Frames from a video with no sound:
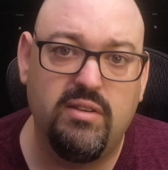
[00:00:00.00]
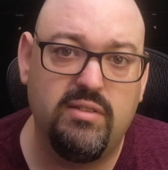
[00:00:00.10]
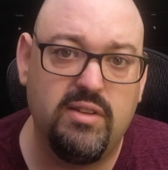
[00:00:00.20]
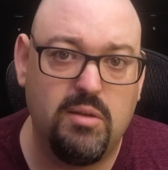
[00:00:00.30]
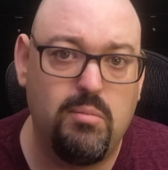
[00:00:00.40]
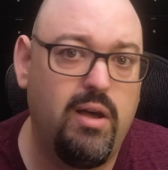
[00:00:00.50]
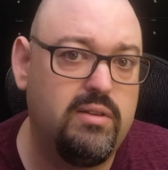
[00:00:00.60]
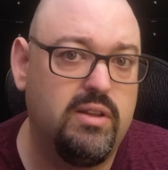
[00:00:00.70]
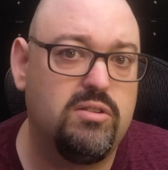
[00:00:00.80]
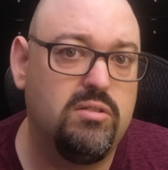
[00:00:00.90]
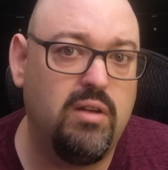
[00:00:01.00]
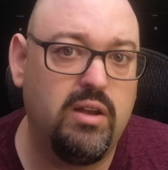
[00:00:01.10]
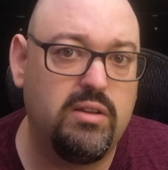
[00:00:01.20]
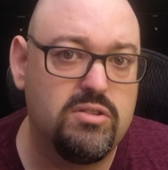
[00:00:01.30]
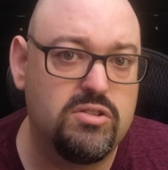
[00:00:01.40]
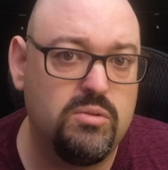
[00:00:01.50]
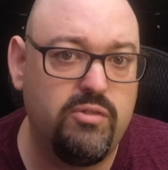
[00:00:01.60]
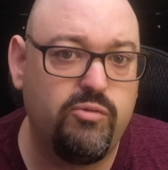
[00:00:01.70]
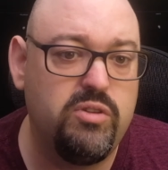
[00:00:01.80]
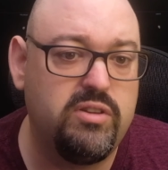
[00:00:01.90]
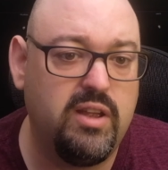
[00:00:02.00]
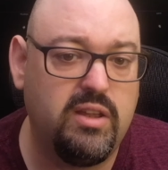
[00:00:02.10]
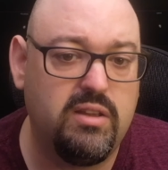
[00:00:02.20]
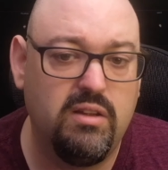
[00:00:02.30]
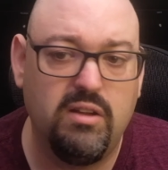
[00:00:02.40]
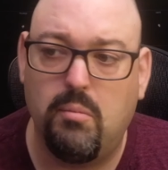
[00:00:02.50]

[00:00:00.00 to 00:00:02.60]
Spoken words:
Think about it, right? So if we take a